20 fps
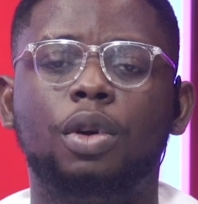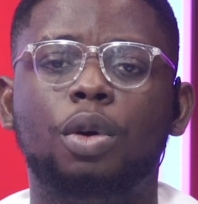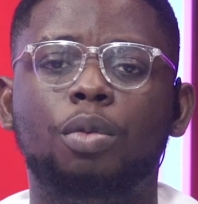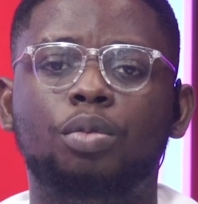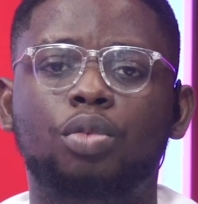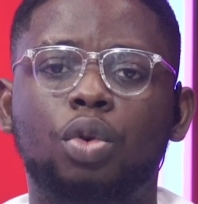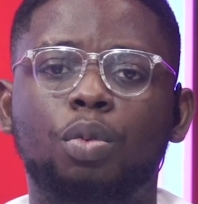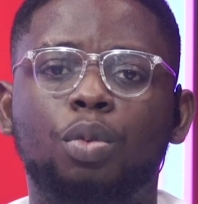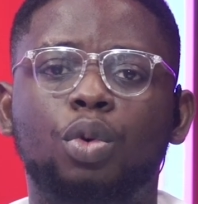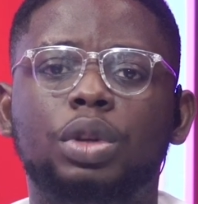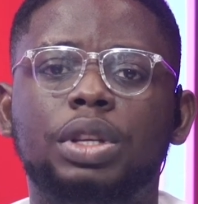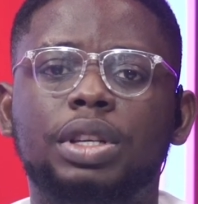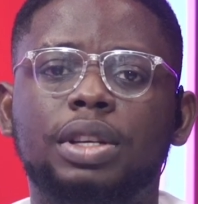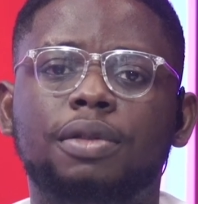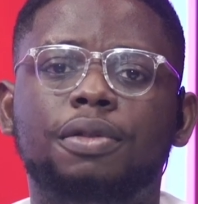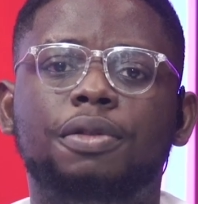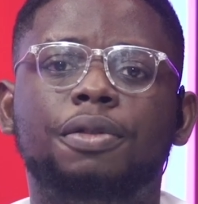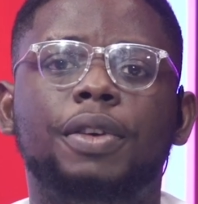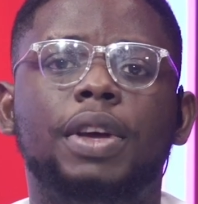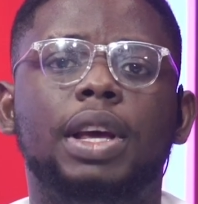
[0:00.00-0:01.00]
promoting
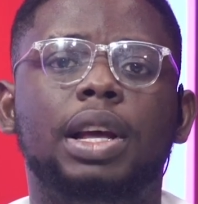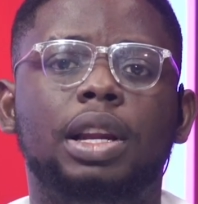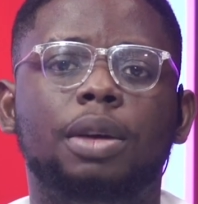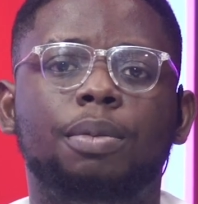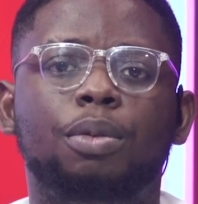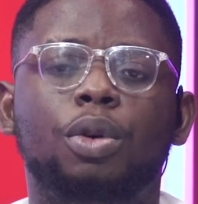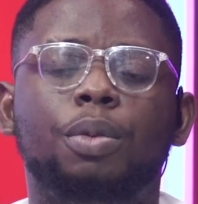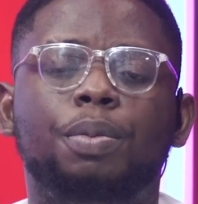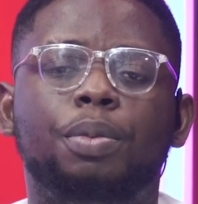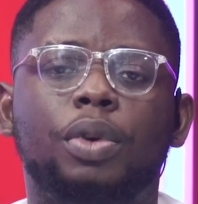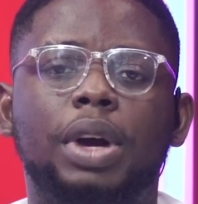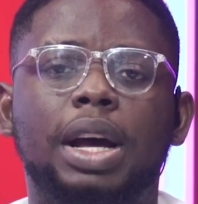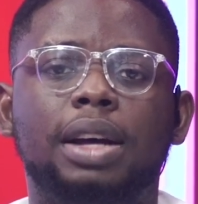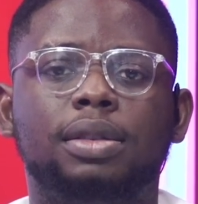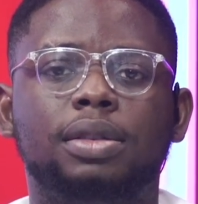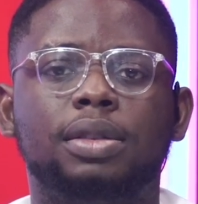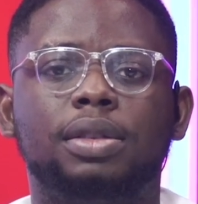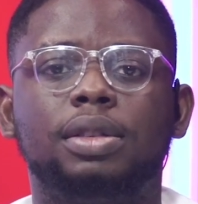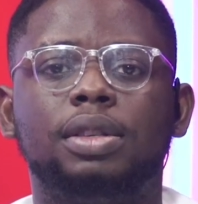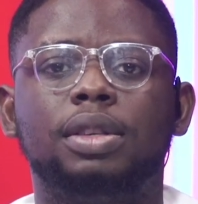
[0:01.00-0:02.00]
fair labor
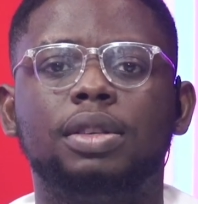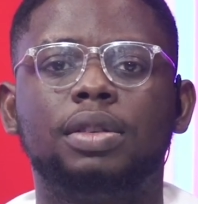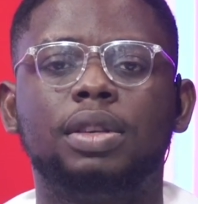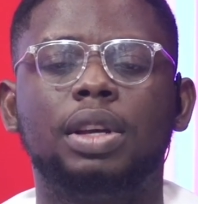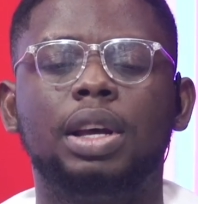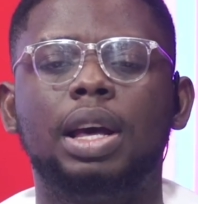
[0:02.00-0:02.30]
practices